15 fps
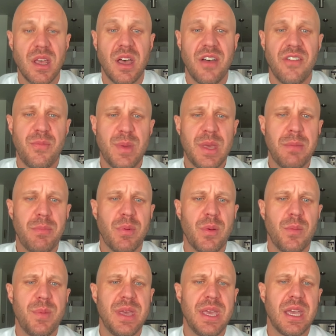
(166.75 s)
of people
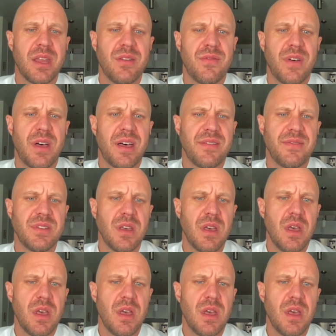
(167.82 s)
being involved.